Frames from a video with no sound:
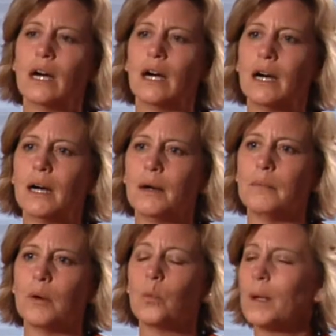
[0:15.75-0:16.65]

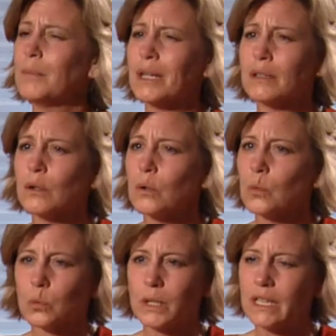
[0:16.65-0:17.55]
um, women
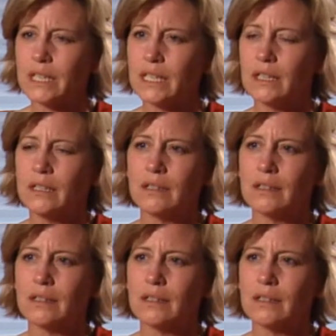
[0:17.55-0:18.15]
really,